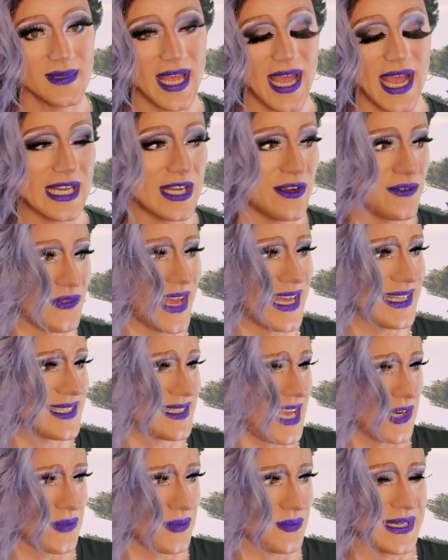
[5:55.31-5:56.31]
And if that's
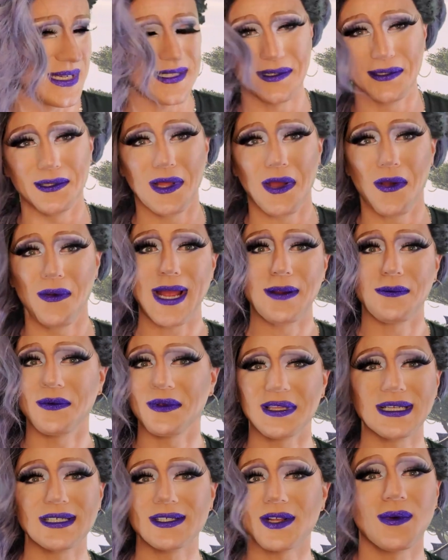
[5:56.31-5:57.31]
not reason alone, I
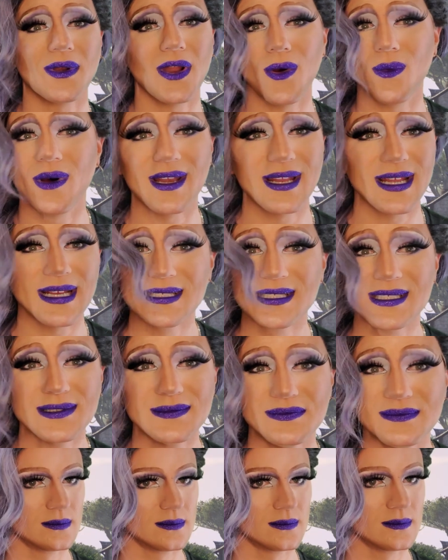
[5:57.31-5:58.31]
really don't know what is.
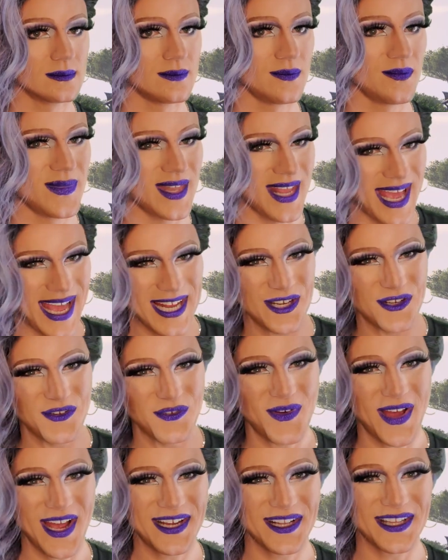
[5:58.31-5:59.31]
And
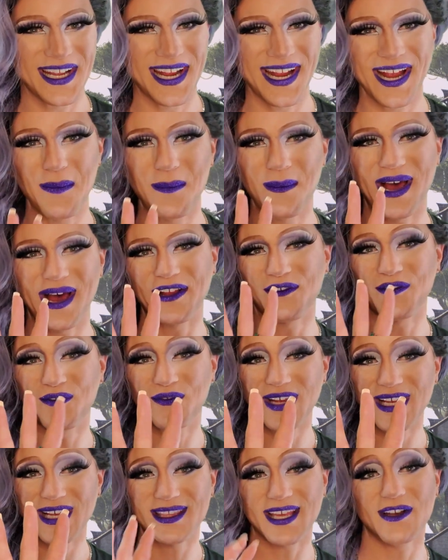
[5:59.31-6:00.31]
finally, my
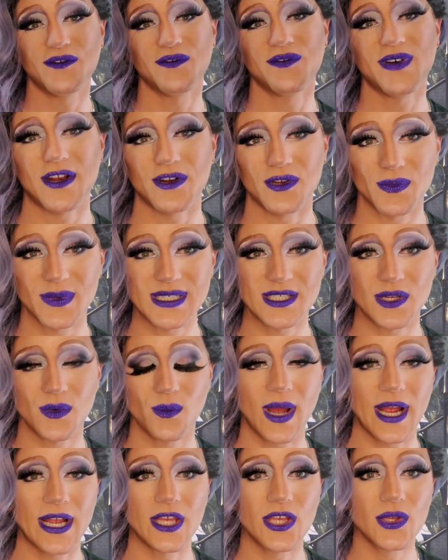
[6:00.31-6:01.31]
5th and final reason
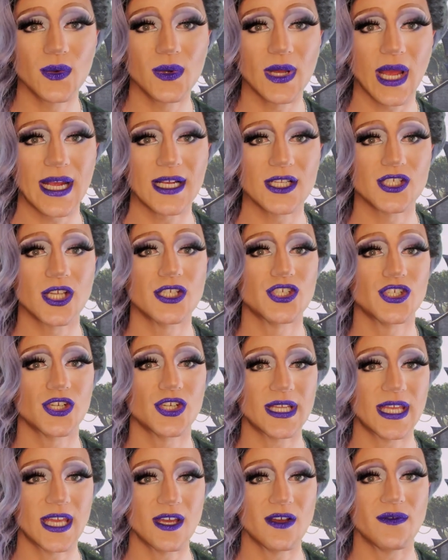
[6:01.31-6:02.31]
why you guys
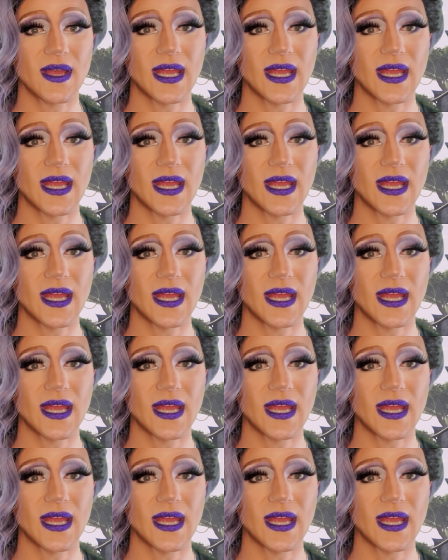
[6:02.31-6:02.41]
should give